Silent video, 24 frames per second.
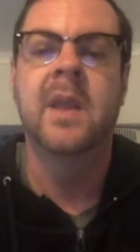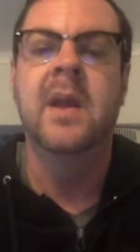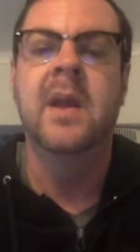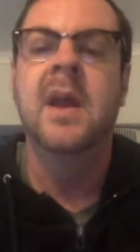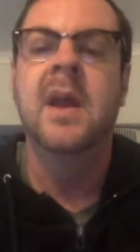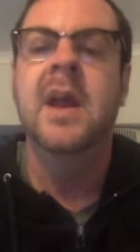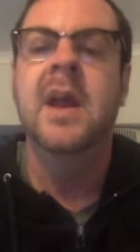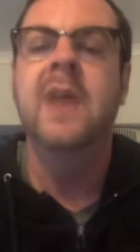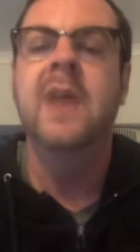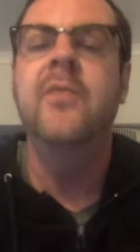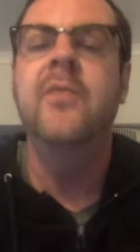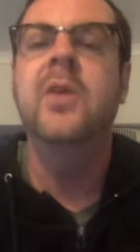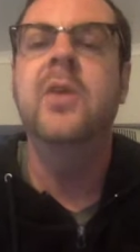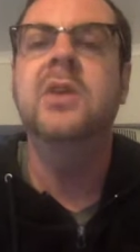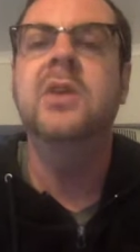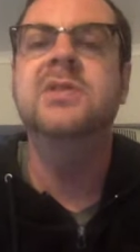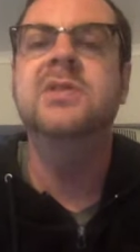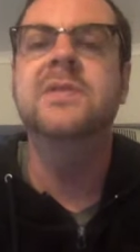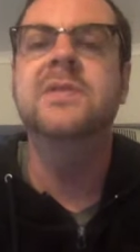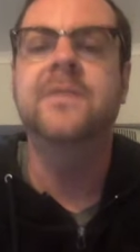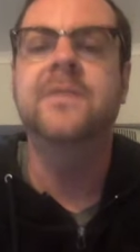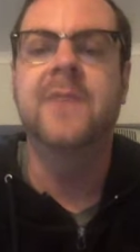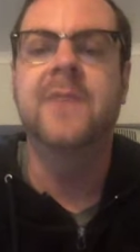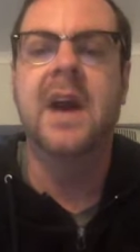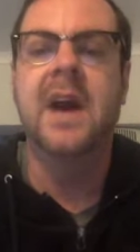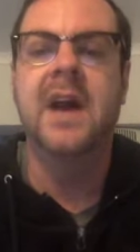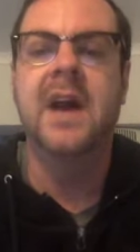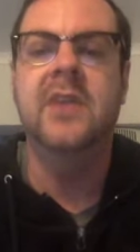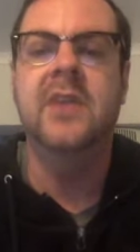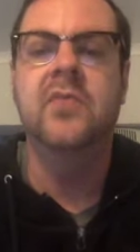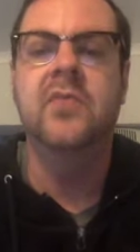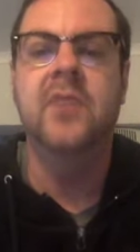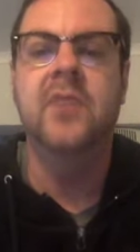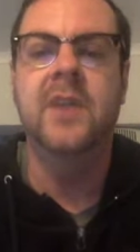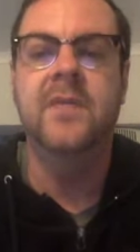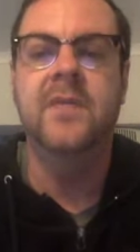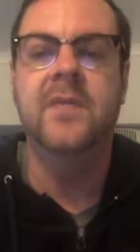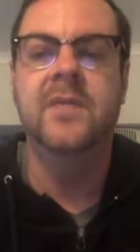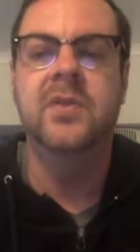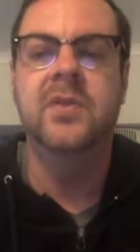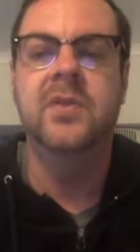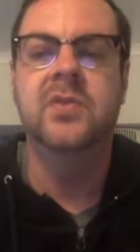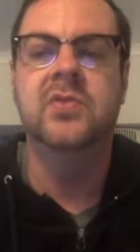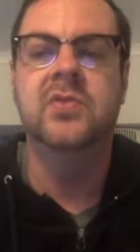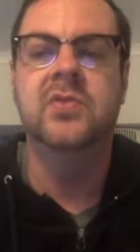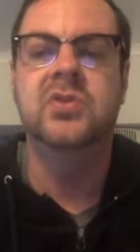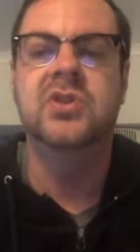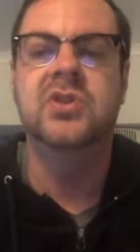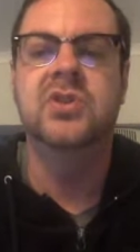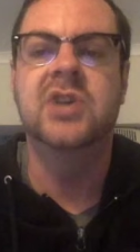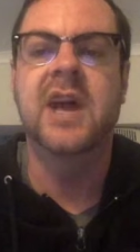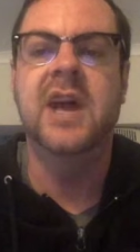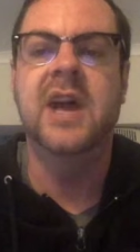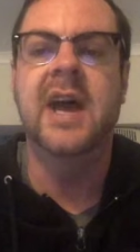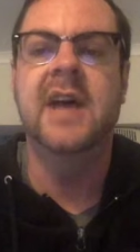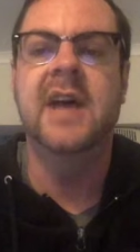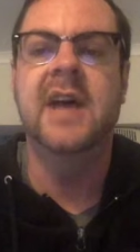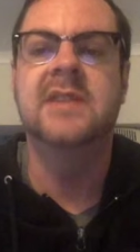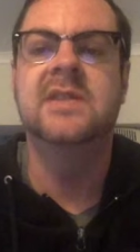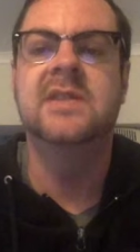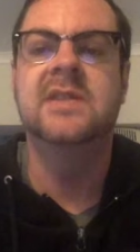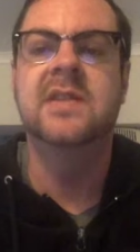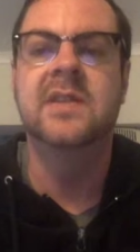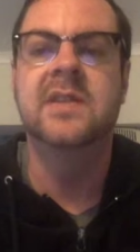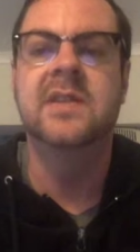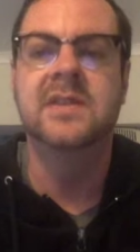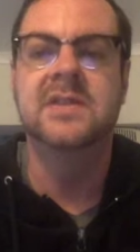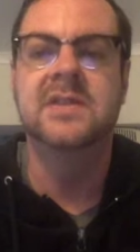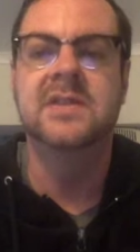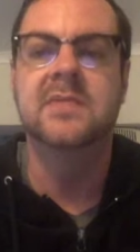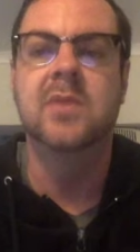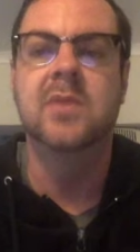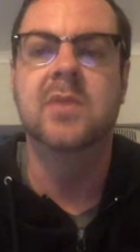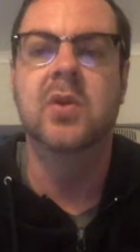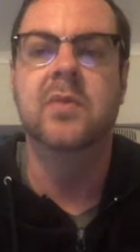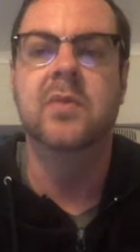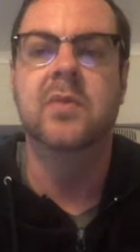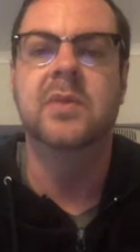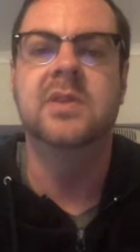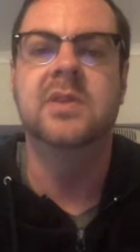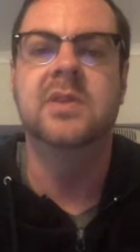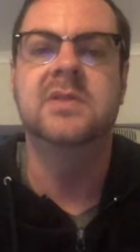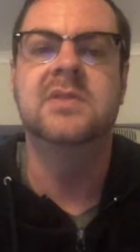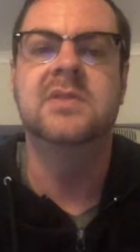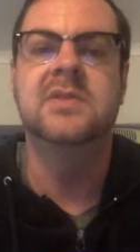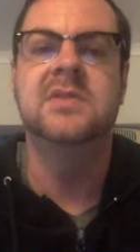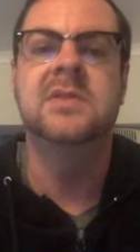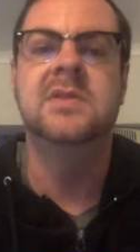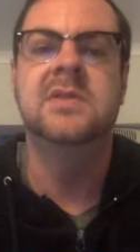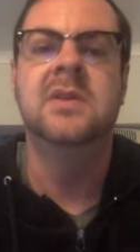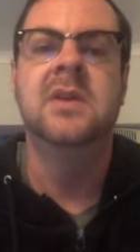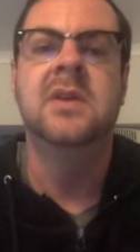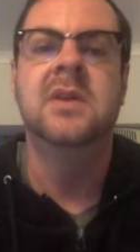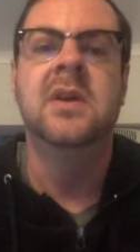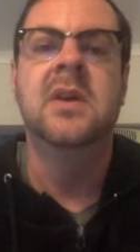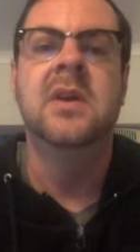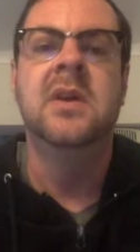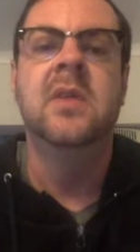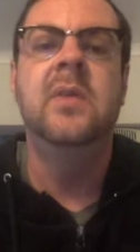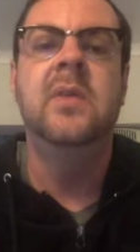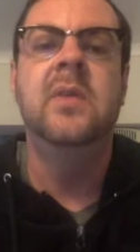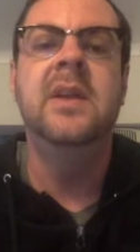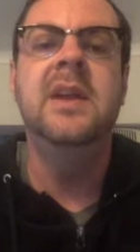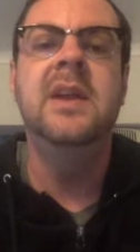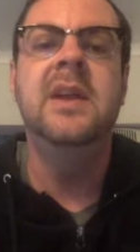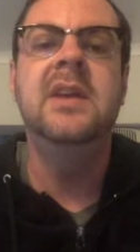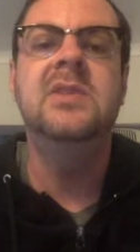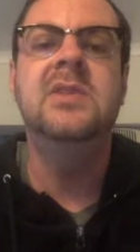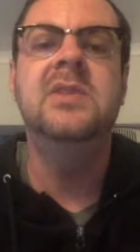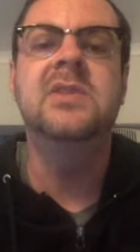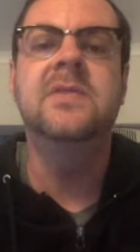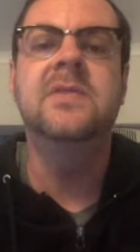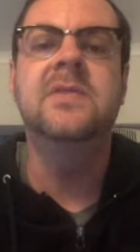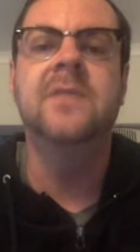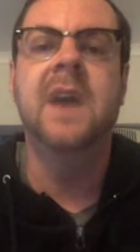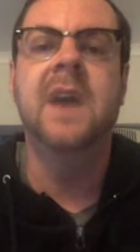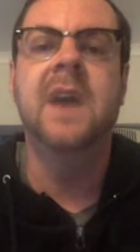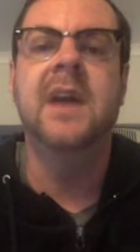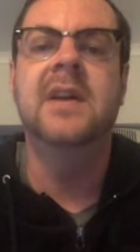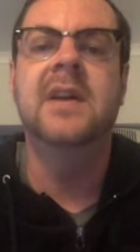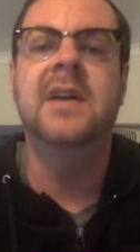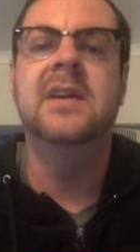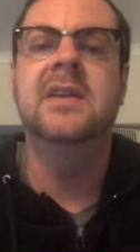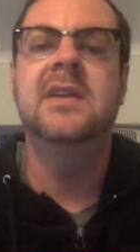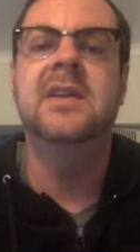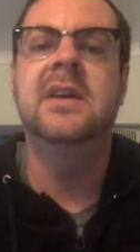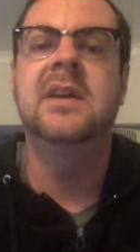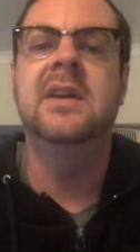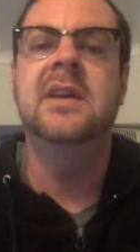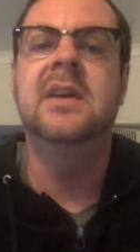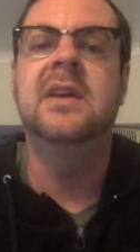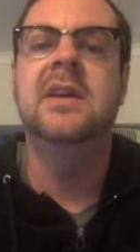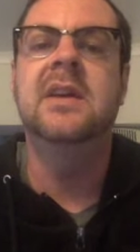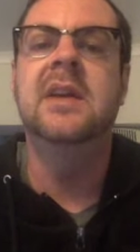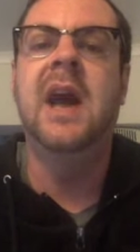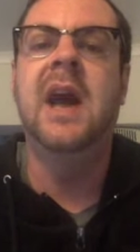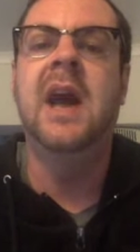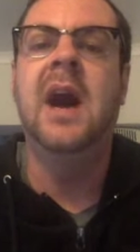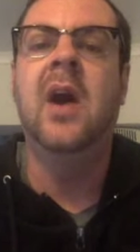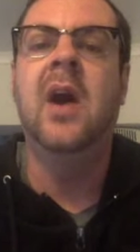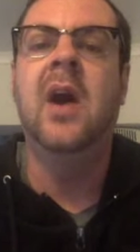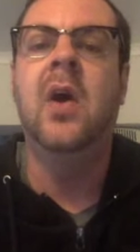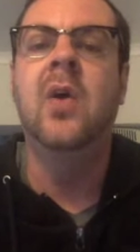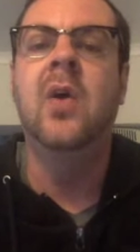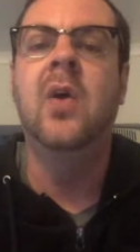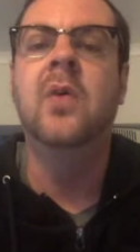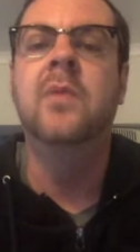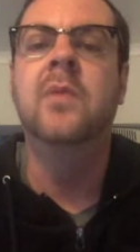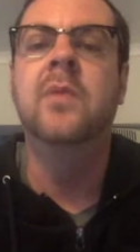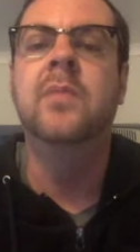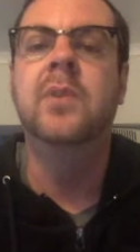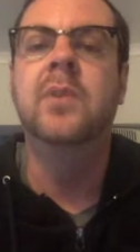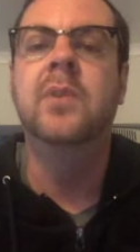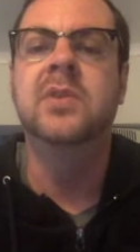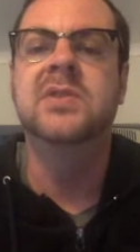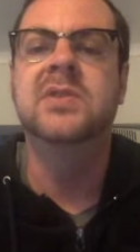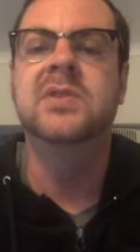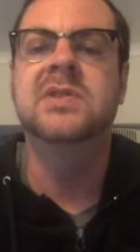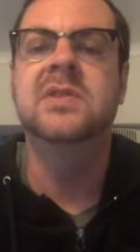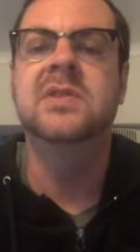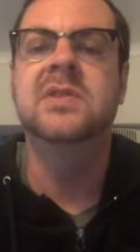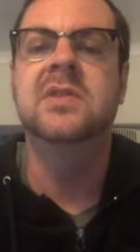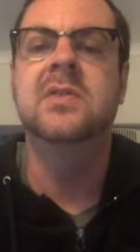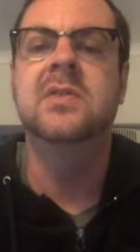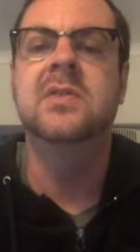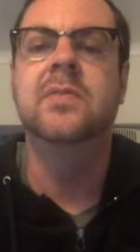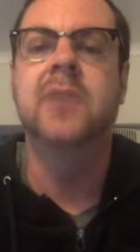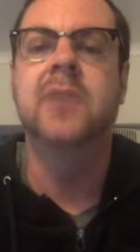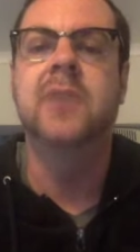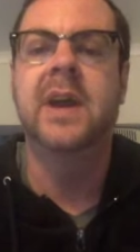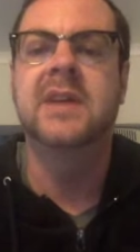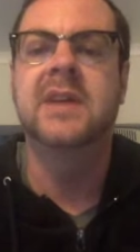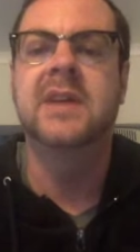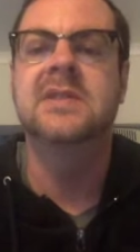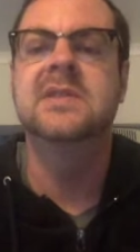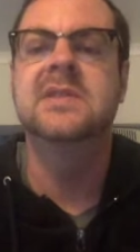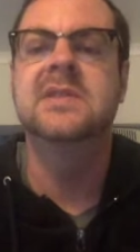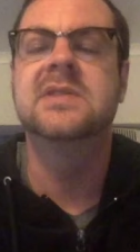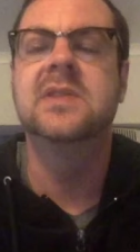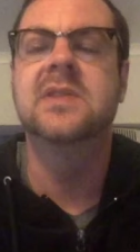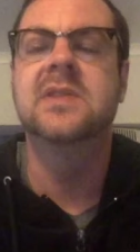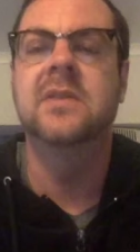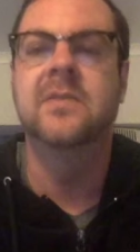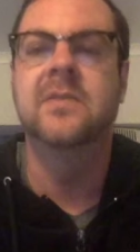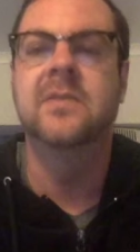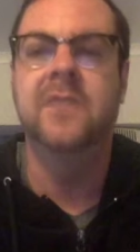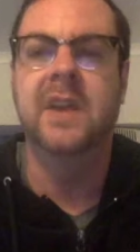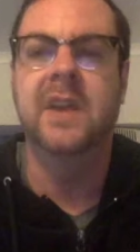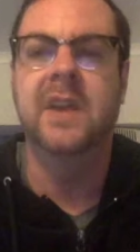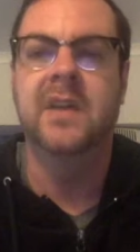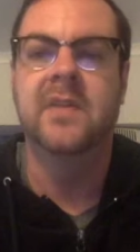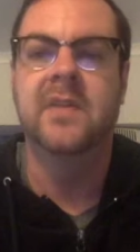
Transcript: If we are to find refuge at this moment, we need to find it in our own personal practice of faith.